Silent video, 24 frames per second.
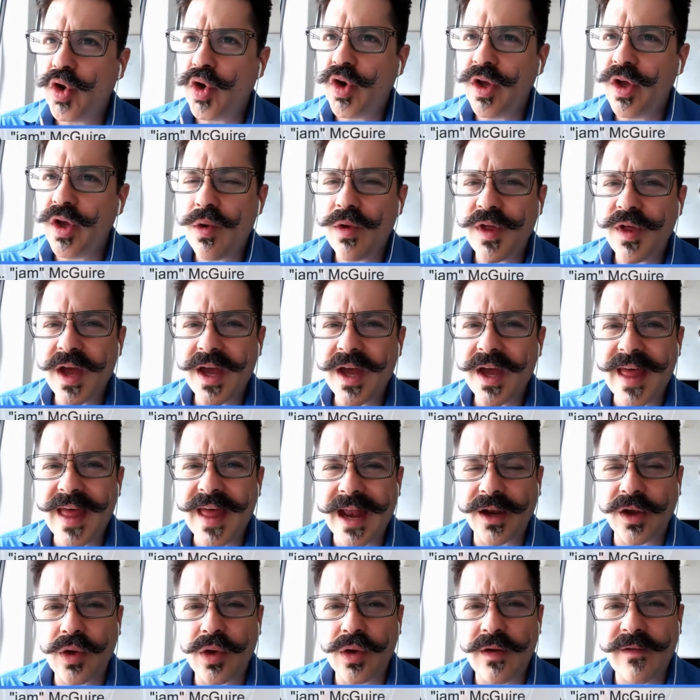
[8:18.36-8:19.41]
do you think
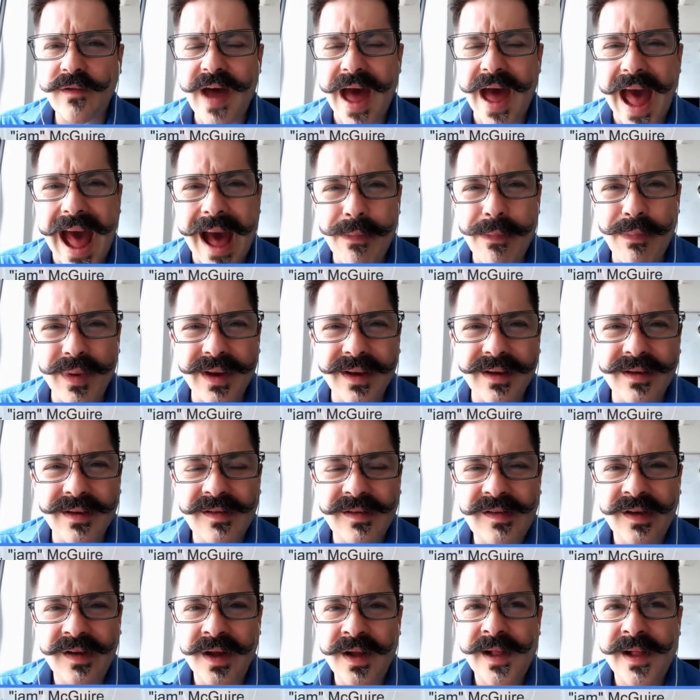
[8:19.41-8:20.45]
that could have
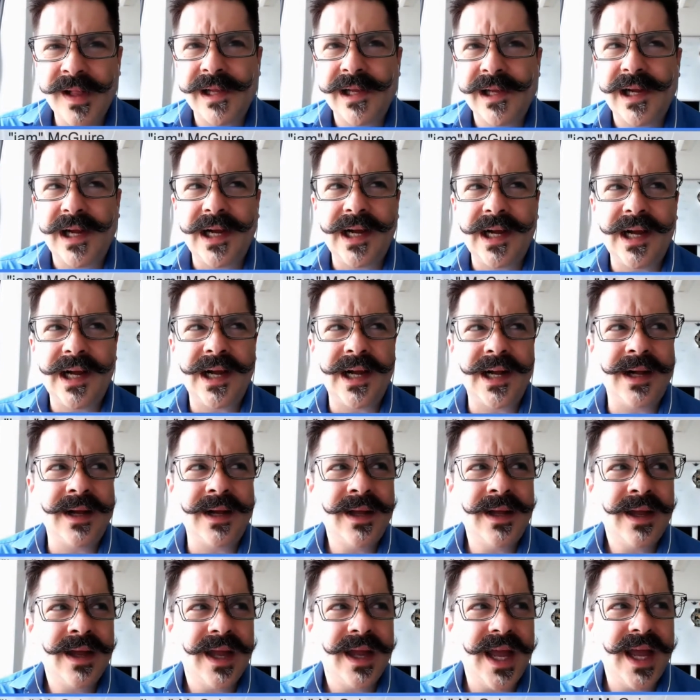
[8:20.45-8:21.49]
happened
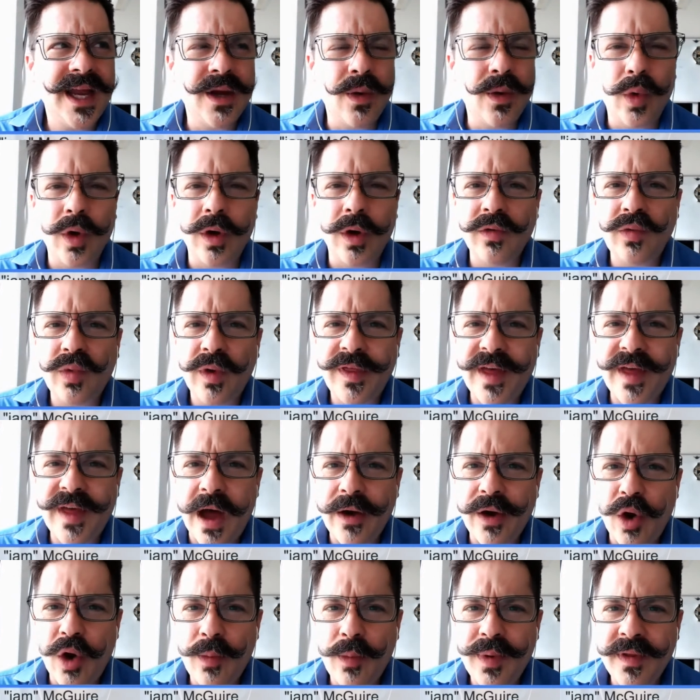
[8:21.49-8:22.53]
in a world
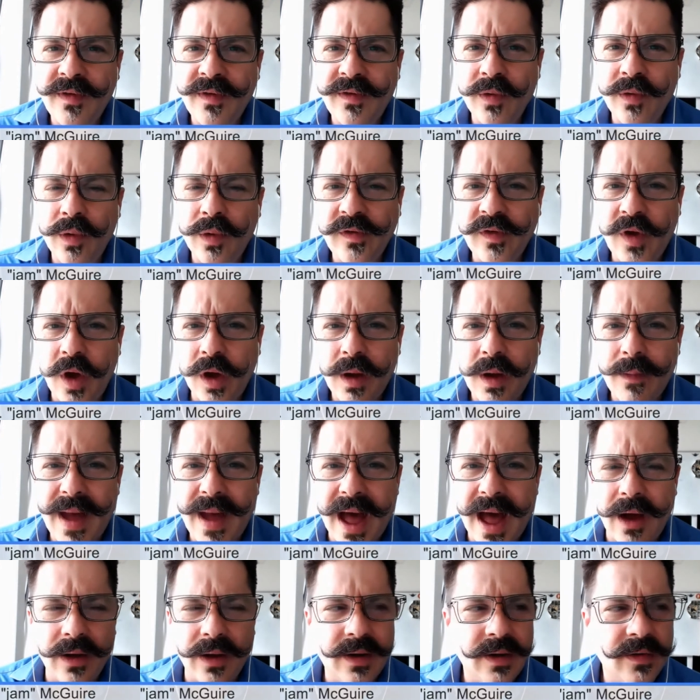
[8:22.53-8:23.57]
without open source? Talk
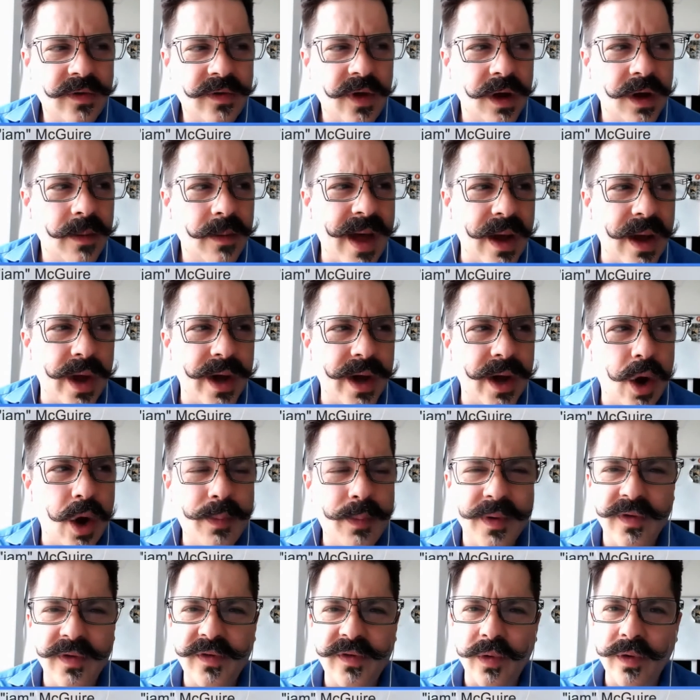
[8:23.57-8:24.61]
about what
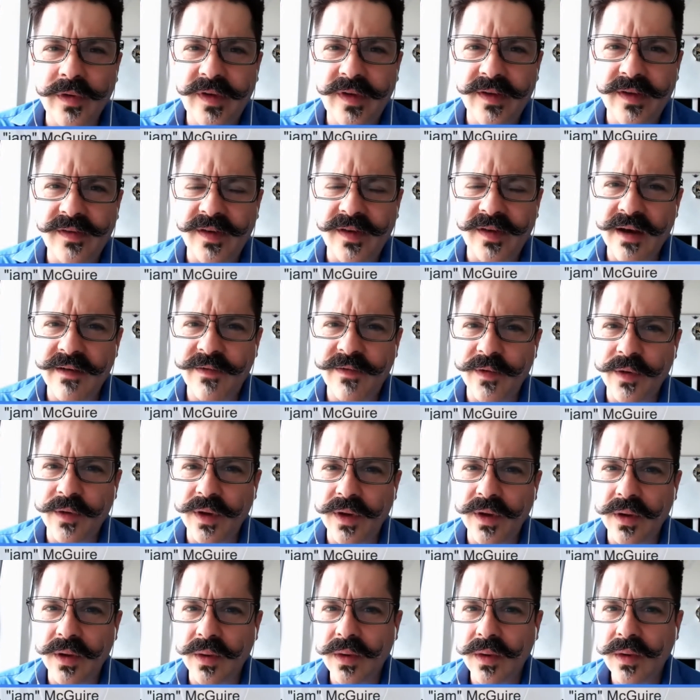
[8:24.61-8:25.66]
open source has done for
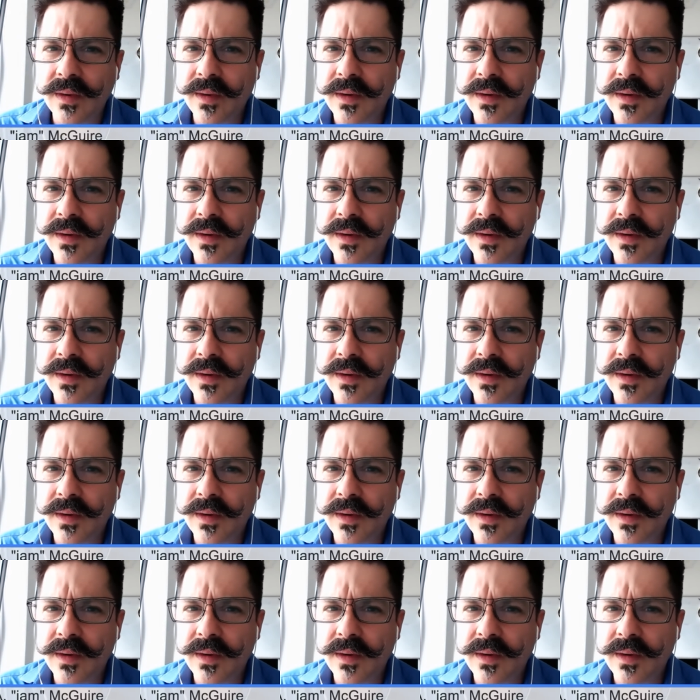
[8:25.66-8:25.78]
you.